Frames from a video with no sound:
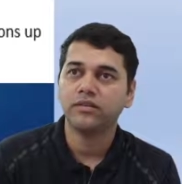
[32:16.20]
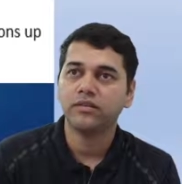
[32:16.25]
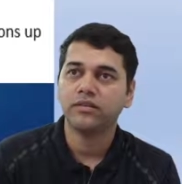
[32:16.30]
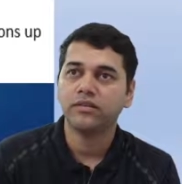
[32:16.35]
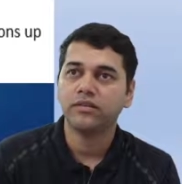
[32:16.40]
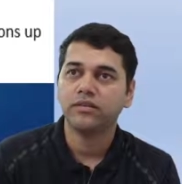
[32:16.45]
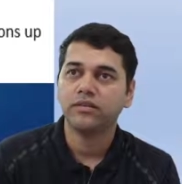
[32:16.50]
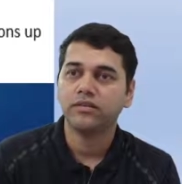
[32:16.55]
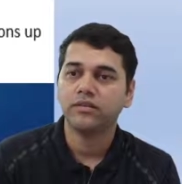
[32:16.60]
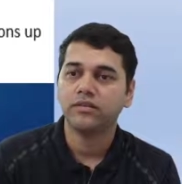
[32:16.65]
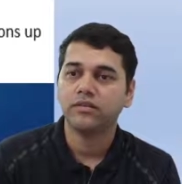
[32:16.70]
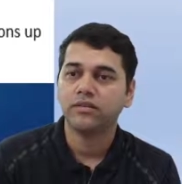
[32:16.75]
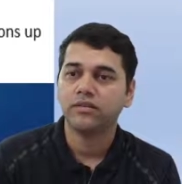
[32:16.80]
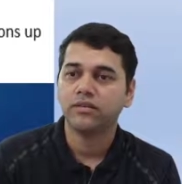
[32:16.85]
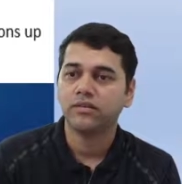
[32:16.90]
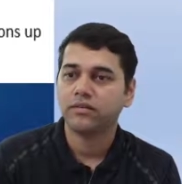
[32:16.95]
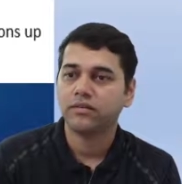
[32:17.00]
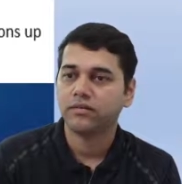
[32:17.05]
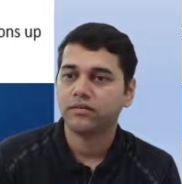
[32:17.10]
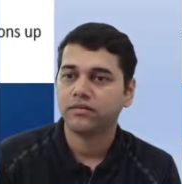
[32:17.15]

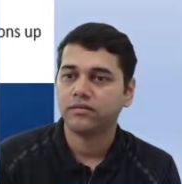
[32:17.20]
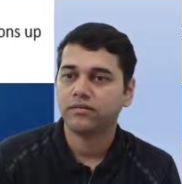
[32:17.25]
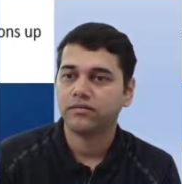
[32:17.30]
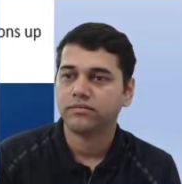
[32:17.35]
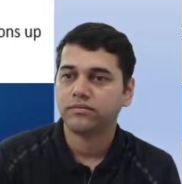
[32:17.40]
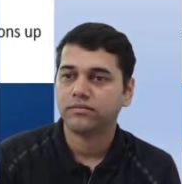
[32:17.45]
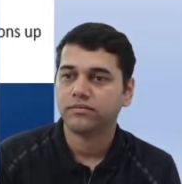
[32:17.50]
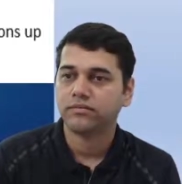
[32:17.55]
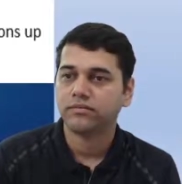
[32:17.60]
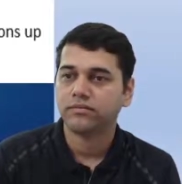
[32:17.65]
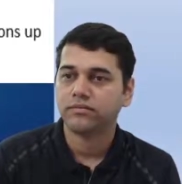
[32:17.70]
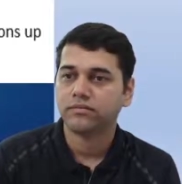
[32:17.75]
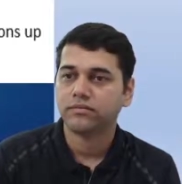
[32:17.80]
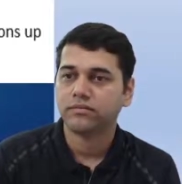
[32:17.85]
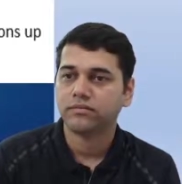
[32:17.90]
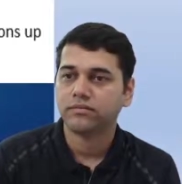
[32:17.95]
(no one is talking)